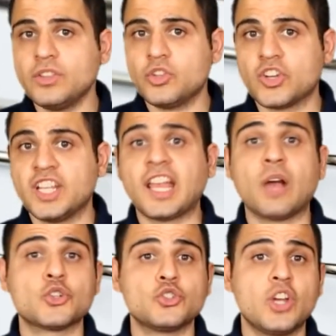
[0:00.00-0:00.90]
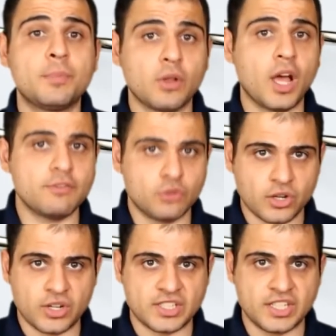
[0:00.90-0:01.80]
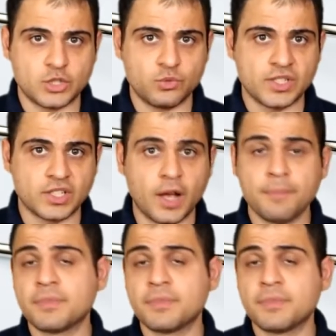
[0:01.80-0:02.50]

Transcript: wondering how should you apply for a resident visa?